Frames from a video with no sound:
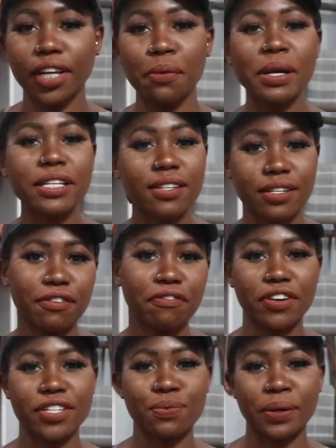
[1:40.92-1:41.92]
makes a
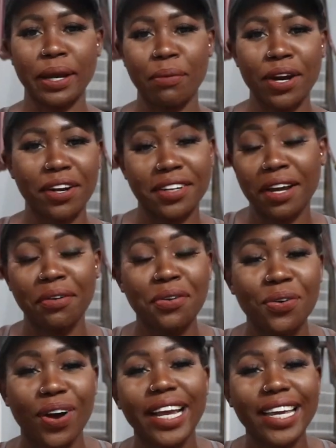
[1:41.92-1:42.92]
difference when I work out. I don't
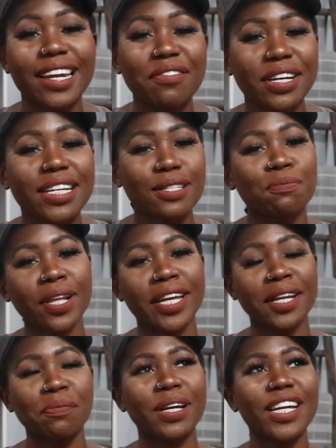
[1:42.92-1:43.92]
know, I can't even explain
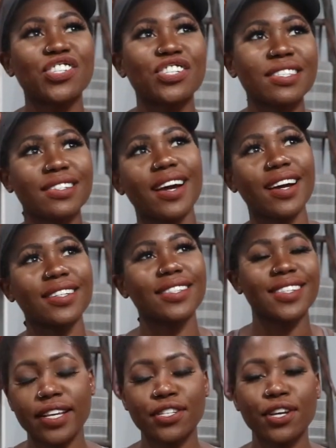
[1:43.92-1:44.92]
it, but it just does.
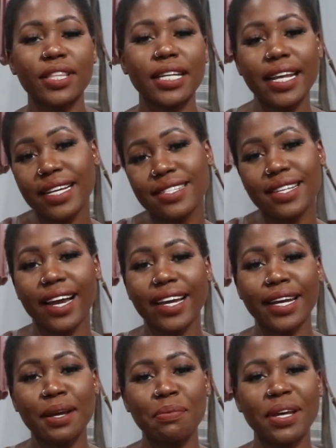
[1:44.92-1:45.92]
Okay, so the next
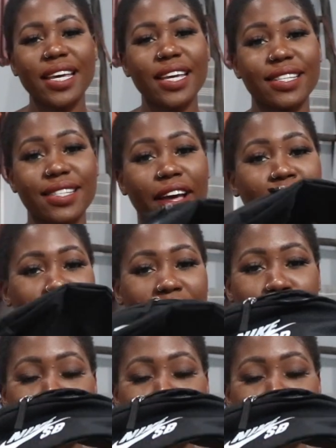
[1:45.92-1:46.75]
item is a fanny